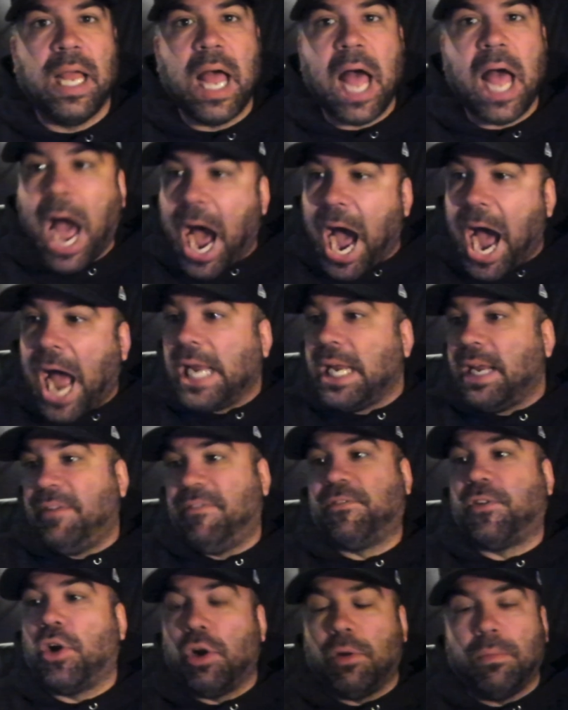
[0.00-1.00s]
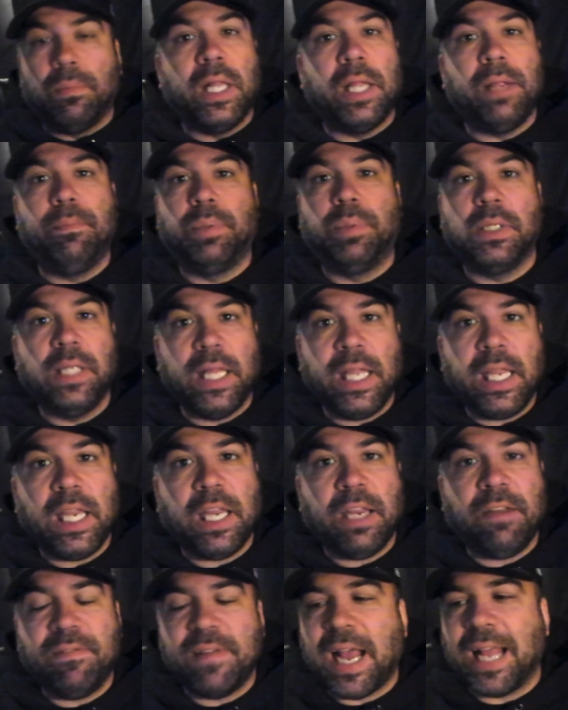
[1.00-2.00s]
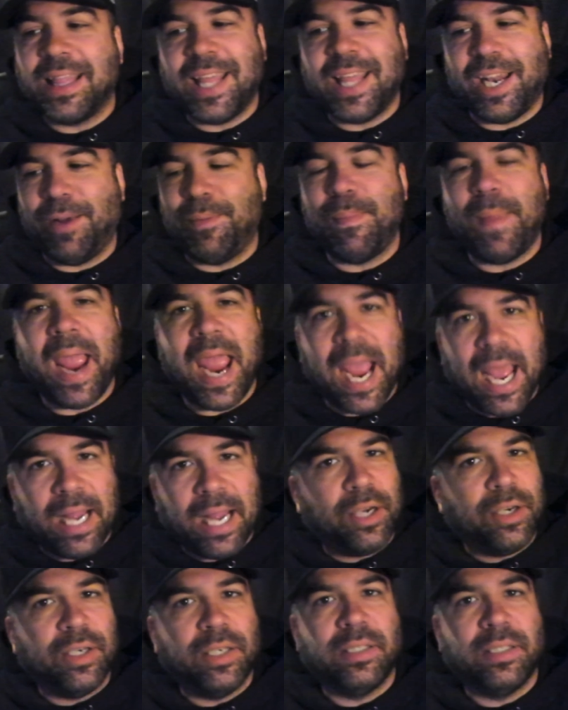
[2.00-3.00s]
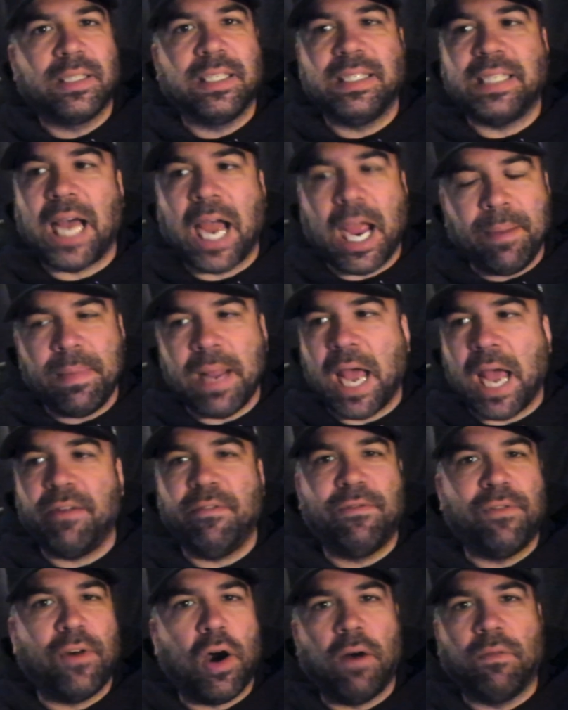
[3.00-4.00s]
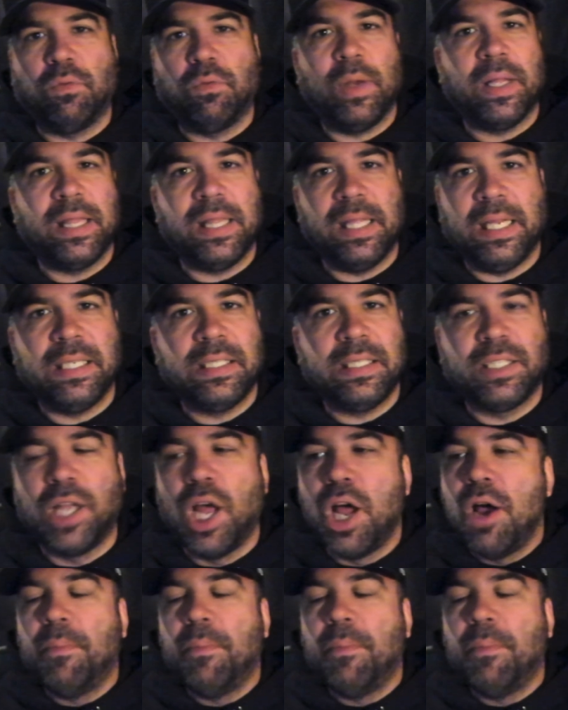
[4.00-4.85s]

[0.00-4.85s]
I firmly believe, not that it matters because I'm not involved with this,